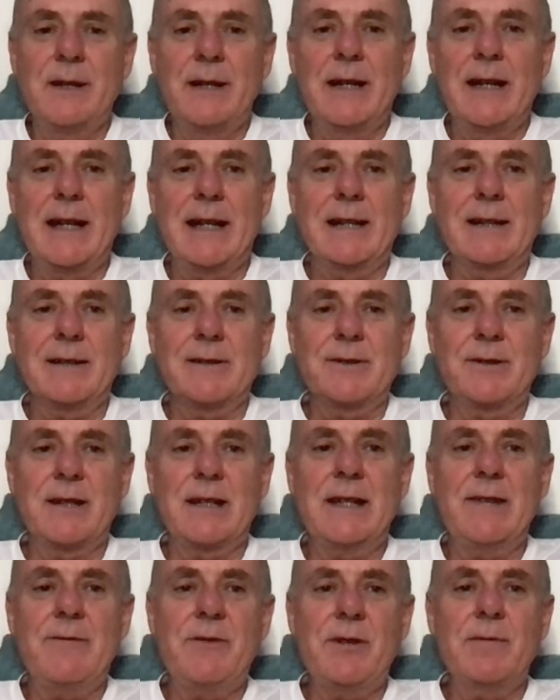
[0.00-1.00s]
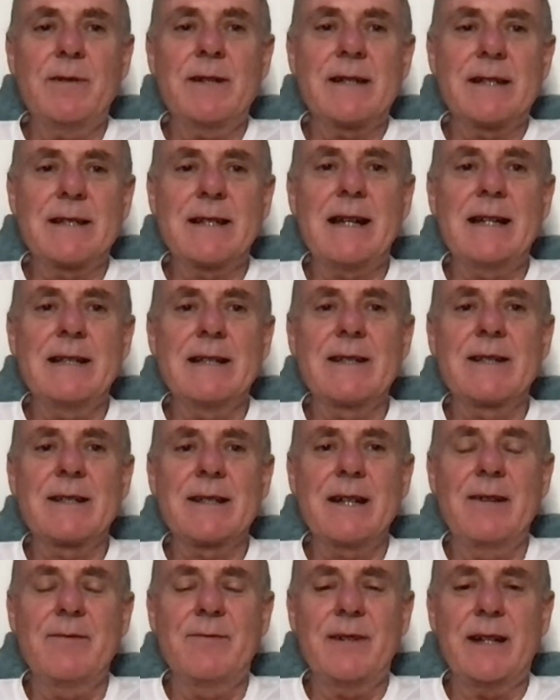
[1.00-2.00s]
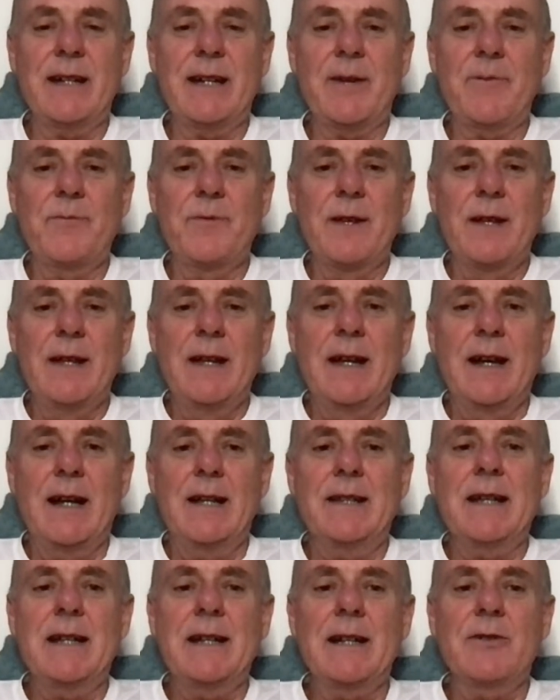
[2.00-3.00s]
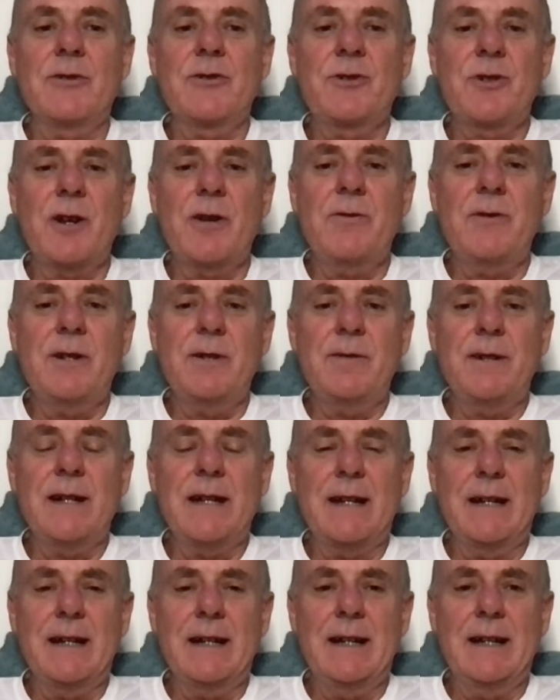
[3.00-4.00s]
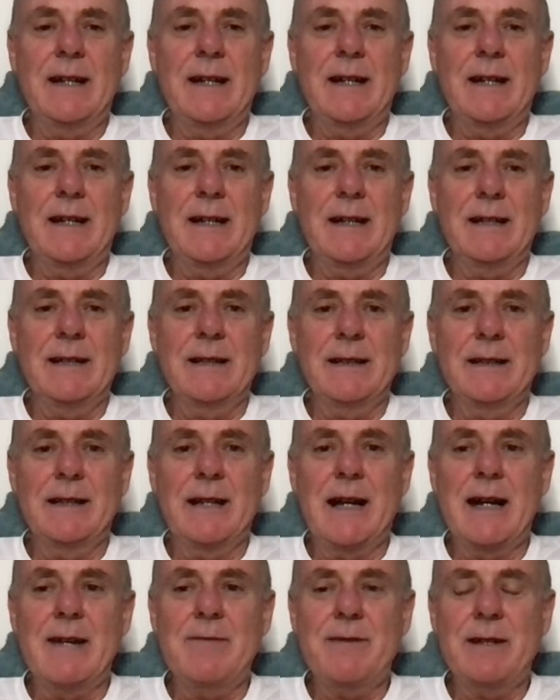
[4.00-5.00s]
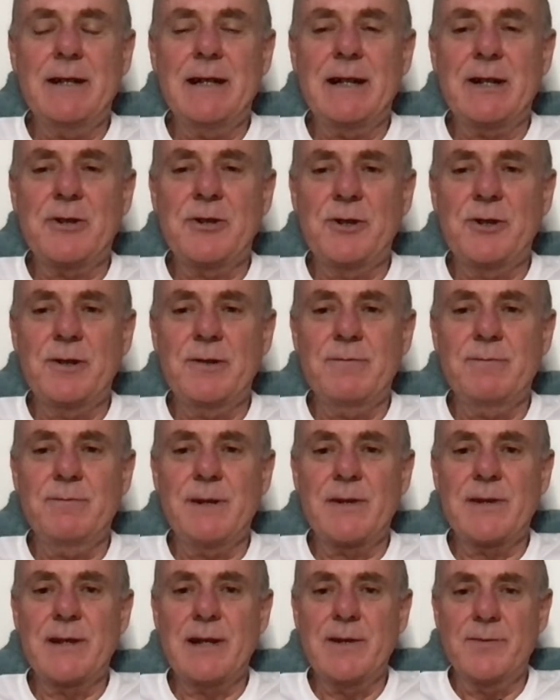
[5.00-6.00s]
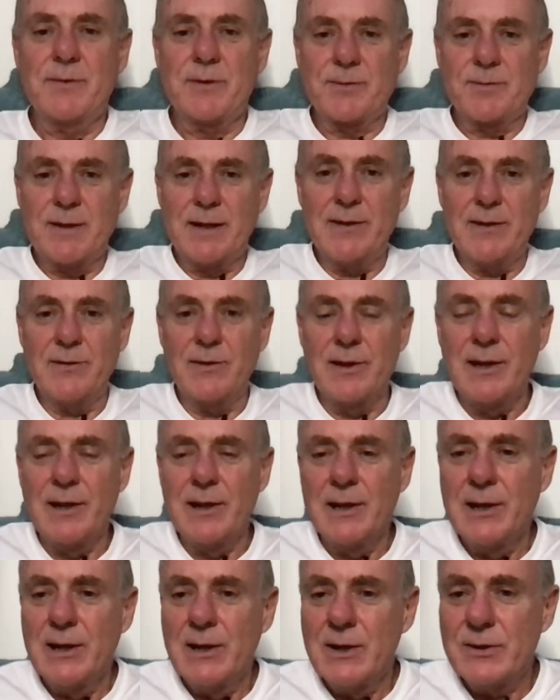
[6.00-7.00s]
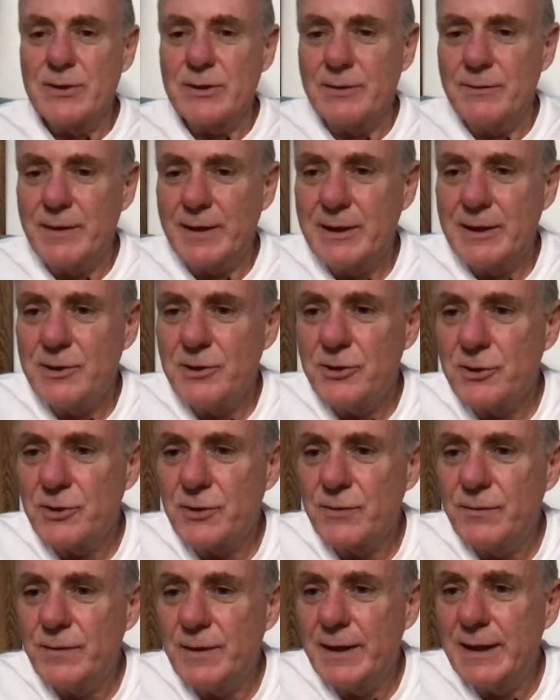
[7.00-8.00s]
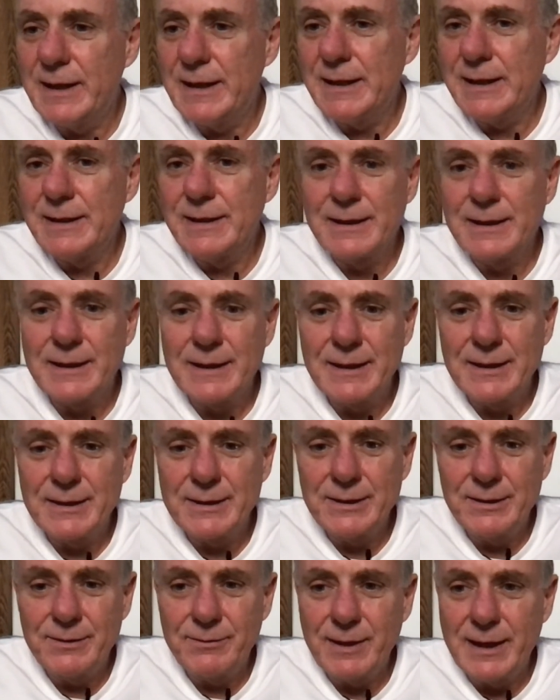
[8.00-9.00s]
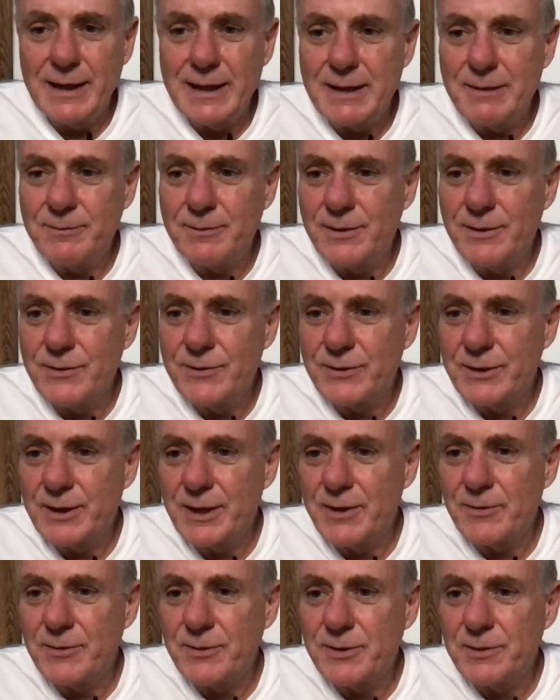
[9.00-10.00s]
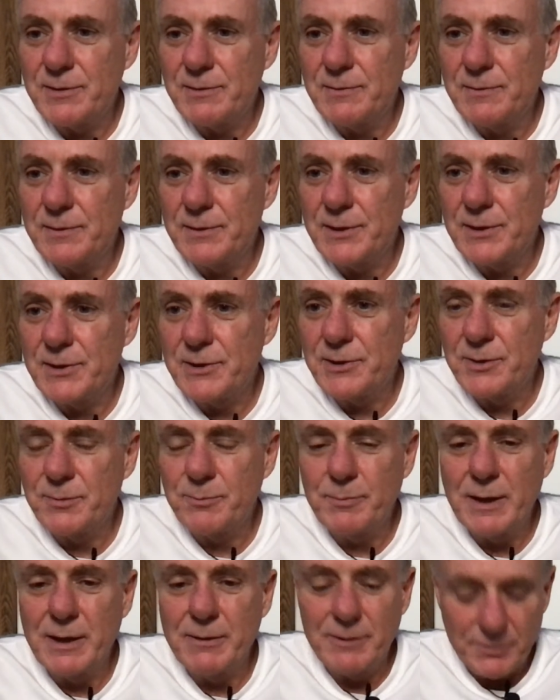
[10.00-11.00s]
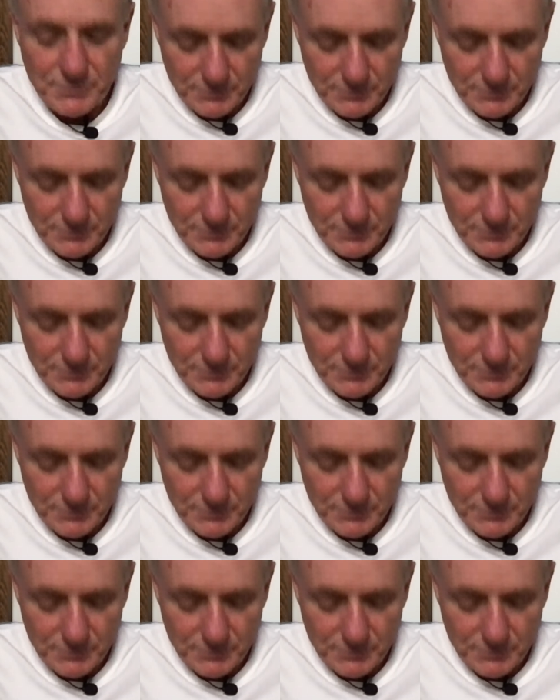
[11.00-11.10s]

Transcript: it'll sort of give you a sense of it, and then I'll show you it live in action myself as well. So if I can just find the right one to go to first, just bear with